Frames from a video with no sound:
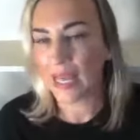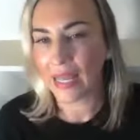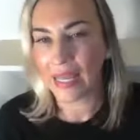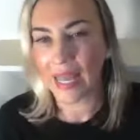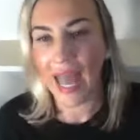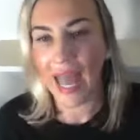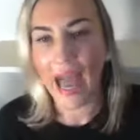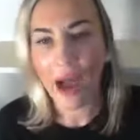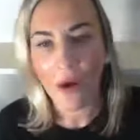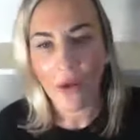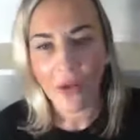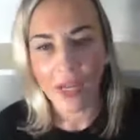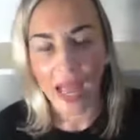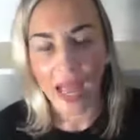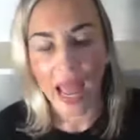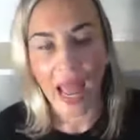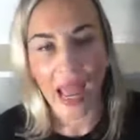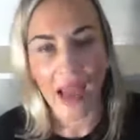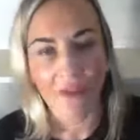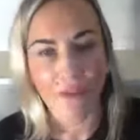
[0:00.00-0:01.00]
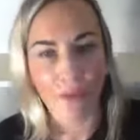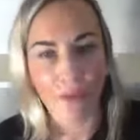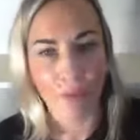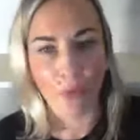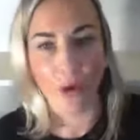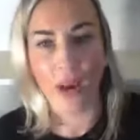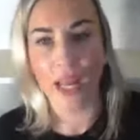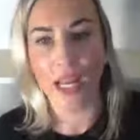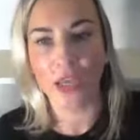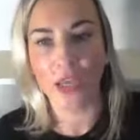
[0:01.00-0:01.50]
and how to have
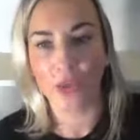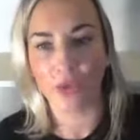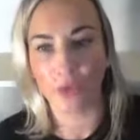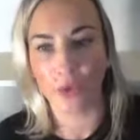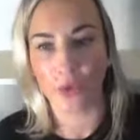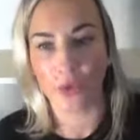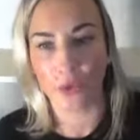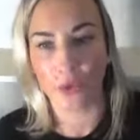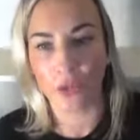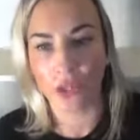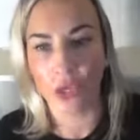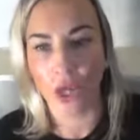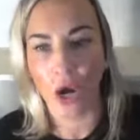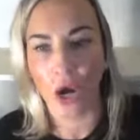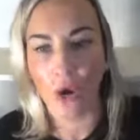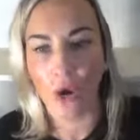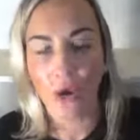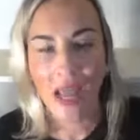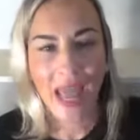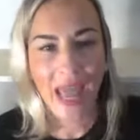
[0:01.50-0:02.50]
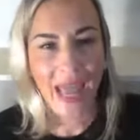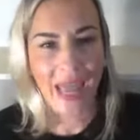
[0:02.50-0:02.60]
breakthrough, you know.